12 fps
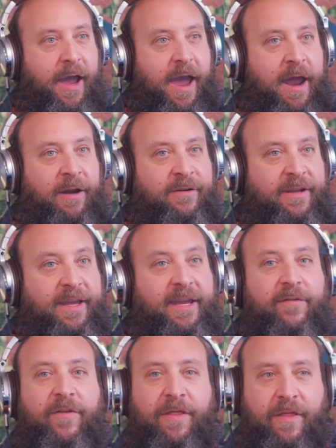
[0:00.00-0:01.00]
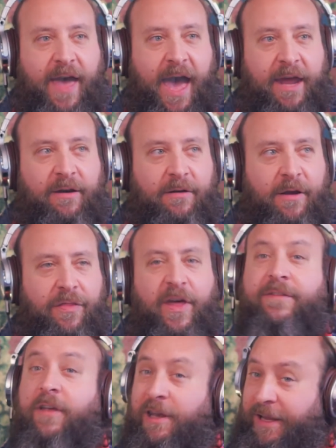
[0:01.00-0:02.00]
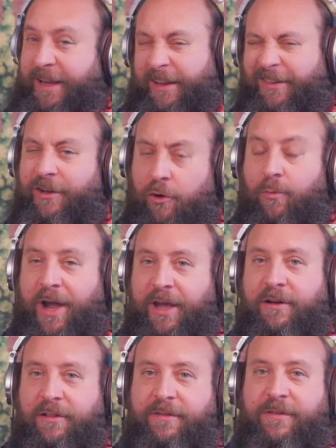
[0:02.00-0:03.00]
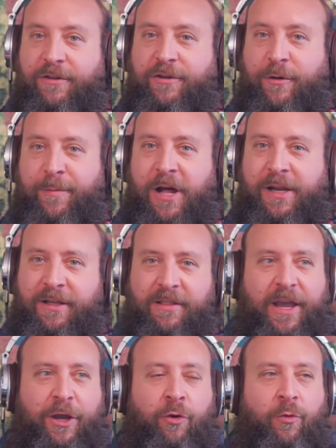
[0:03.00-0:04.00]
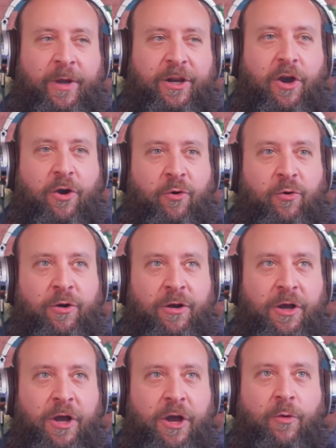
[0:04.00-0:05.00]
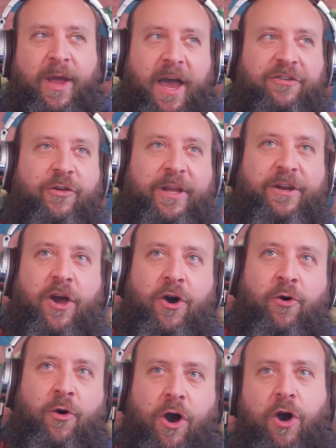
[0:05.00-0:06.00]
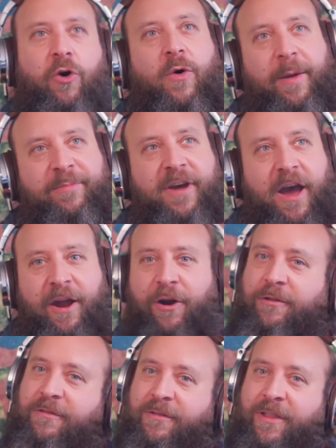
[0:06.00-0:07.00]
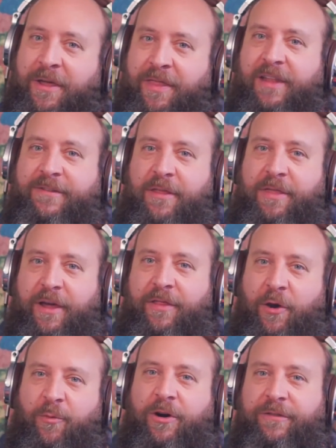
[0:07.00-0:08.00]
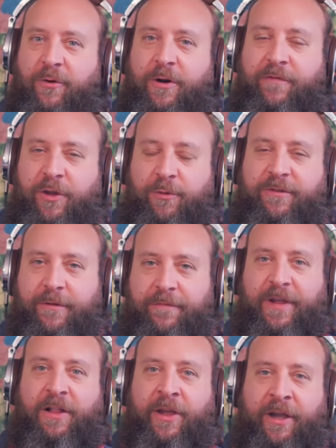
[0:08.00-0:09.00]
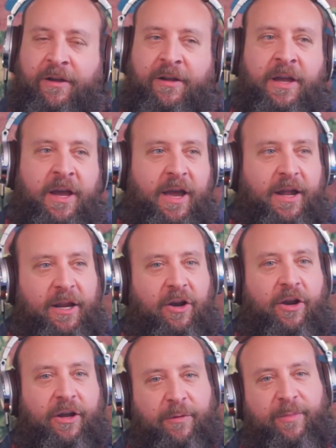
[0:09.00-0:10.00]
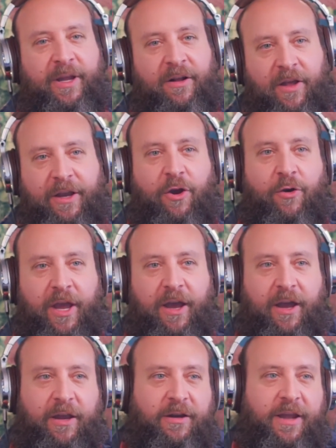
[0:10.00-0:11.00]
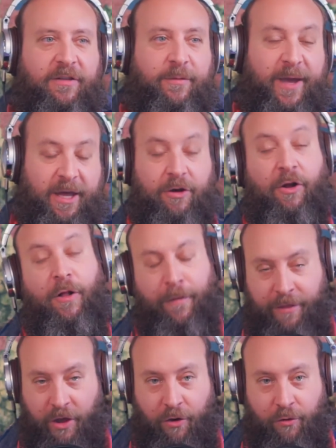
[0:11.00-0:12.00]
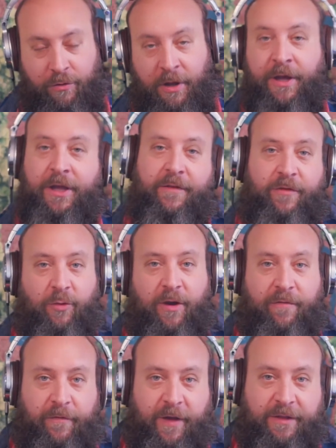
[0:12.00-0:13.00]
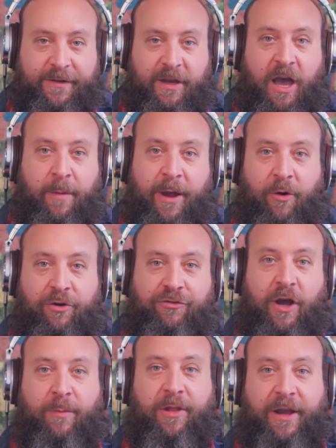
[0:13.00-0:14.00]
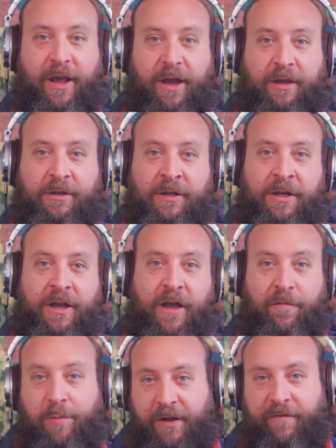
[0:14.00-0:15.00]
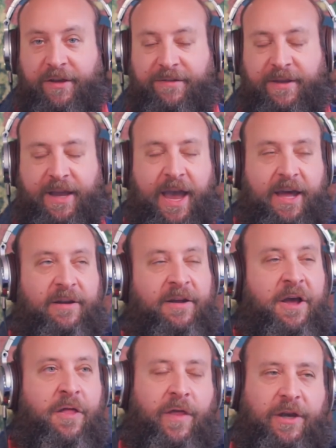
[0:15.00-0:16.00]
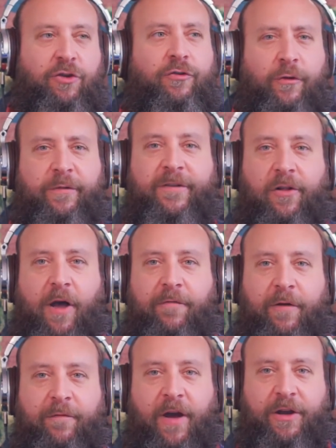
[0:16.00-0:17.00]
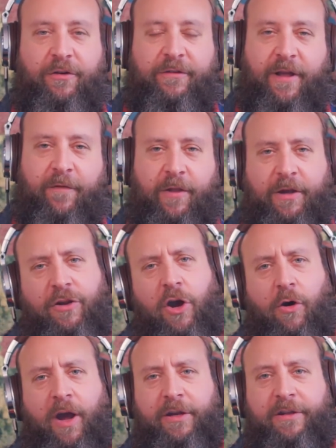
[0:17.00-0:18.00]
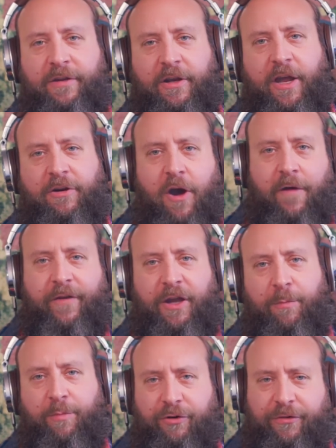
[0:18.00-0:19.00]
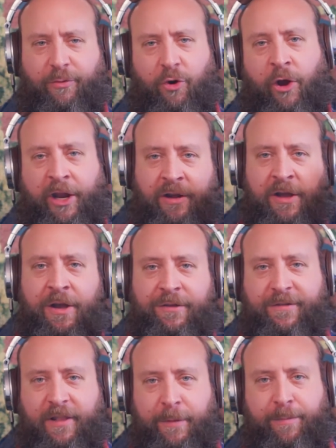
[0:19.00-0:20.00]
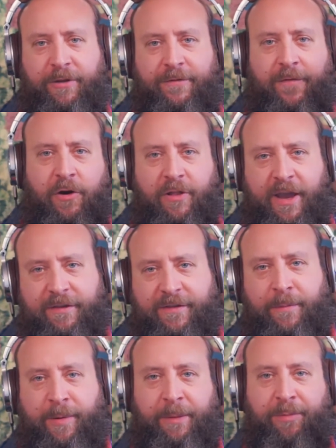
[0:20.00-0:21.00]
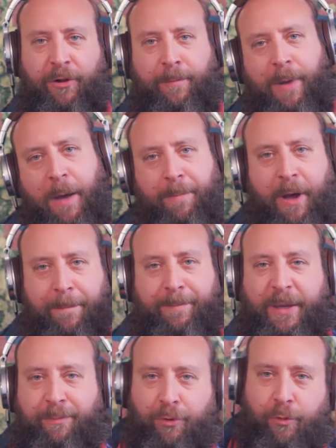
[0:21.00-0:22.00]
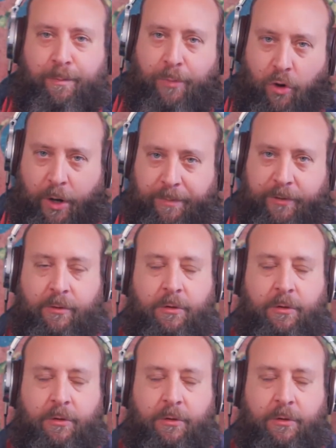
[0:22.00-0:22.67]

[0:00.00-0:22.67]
And even that's an easier way to listen to your body. Like we actually know, oh, I'm tired. Like that's a thing that we're sort of used to feeling and hearing and being like, okay, I can get to bed. Although if you have a fancy high-powered job like I have previously had, then you do still often find yourself like, no, I need to get coffee and push through it. Sleep is for lazy people. Bop, bop, beep, boop, borp.